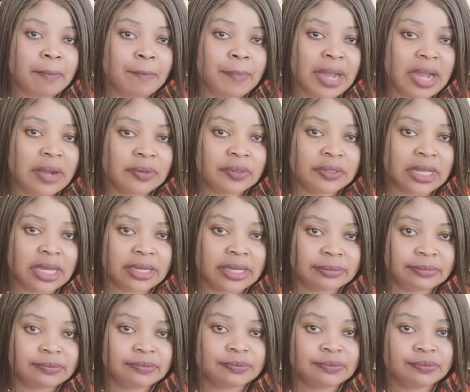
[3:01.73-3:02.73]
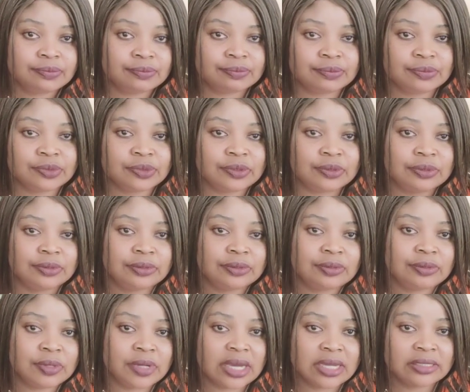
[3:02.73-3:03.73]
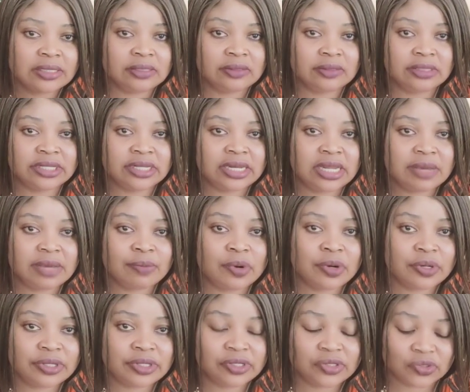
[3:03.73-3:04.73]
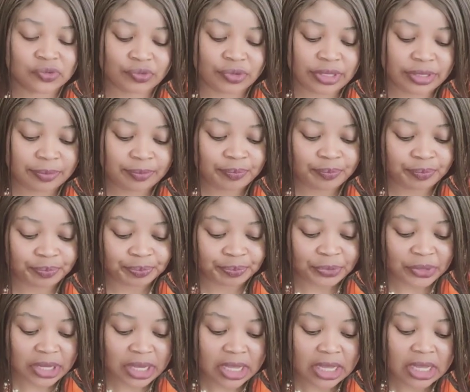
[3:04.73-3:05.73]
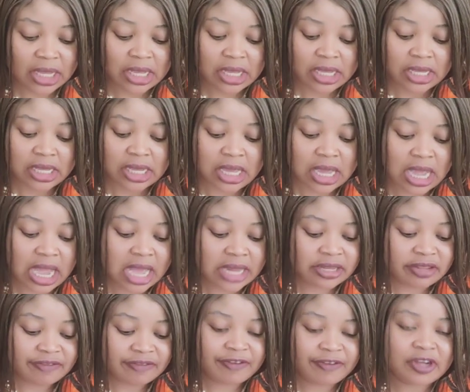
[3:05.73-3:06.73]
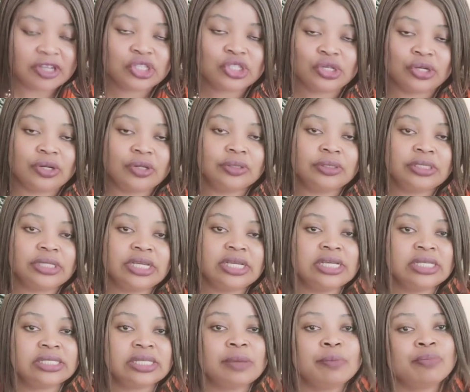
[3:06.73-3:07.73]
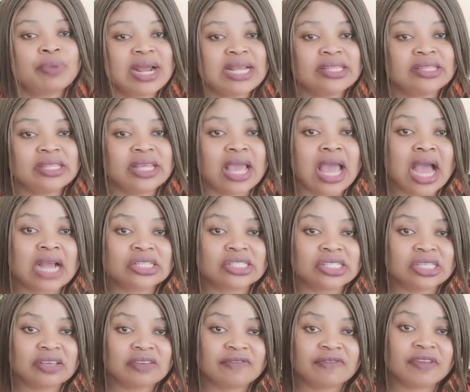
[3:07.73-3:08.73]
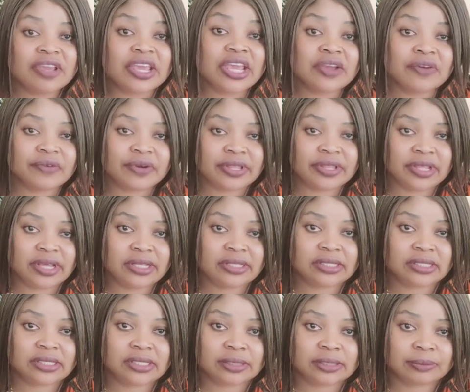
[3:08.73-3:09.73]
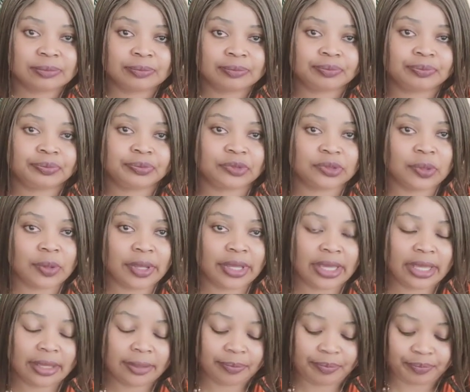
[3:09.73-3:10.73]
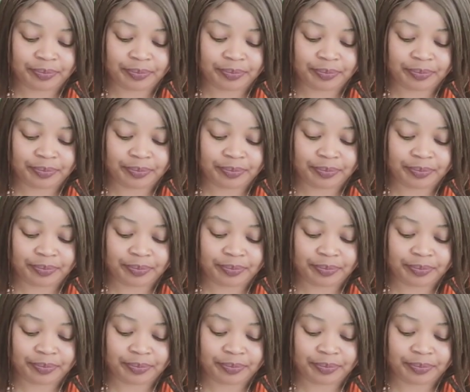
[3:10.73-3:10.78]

powder. Look at the name on the screen. And the function is a brightening active ingredient. Okay?